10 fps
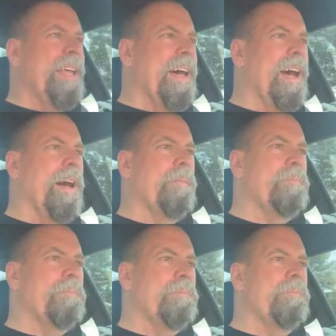
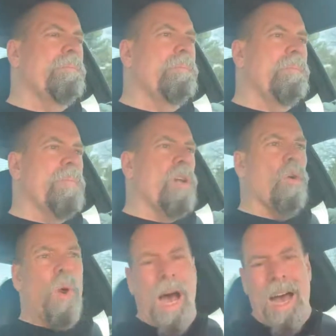Um, the
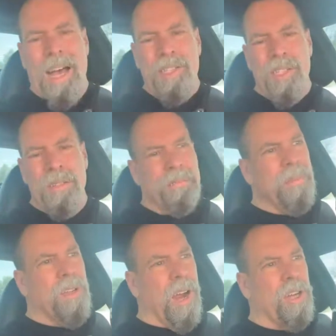garage,
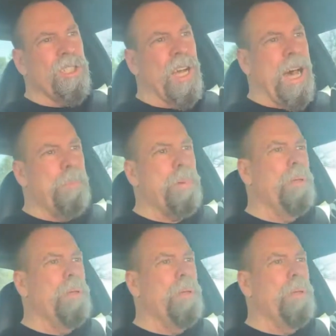car shop,